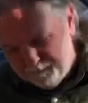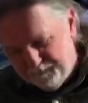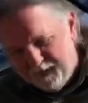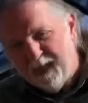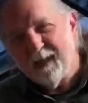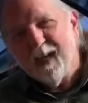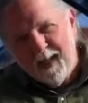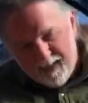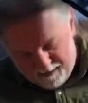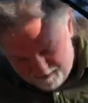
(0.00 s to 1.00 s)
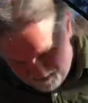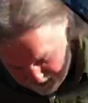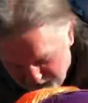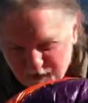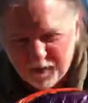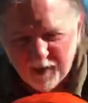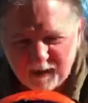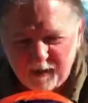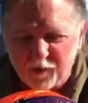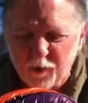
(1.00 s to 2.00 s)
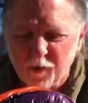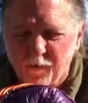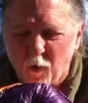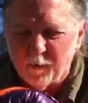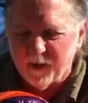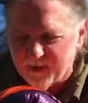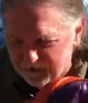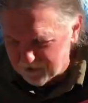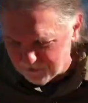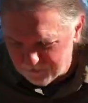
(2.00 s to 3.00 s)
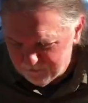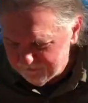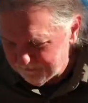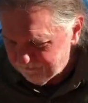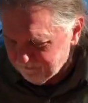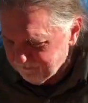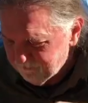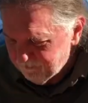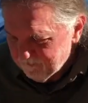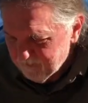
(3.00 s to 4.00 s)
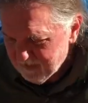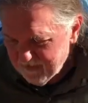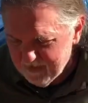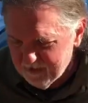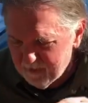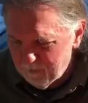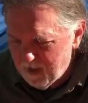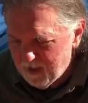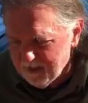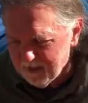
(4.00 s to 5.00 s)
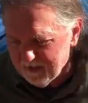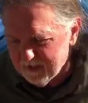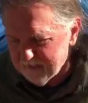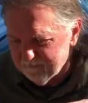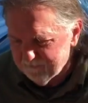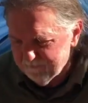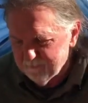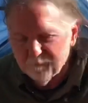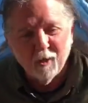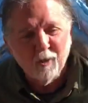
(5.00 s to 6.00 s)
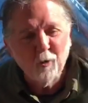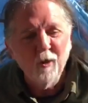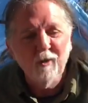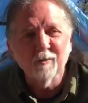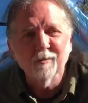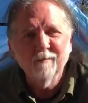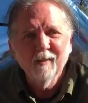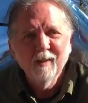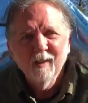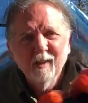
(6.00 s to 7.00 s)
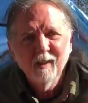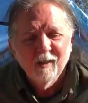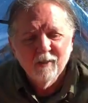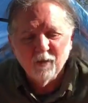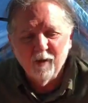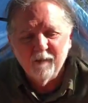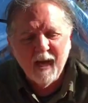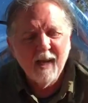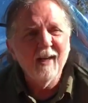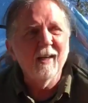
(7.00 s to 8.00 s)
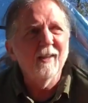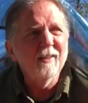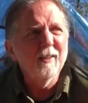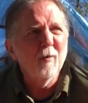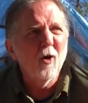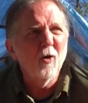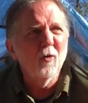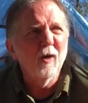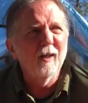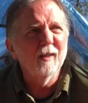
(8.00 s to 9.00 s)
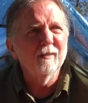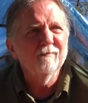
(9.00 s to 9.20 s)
And then another thing that's new for me this year is my quilt. So I've had a Nemo,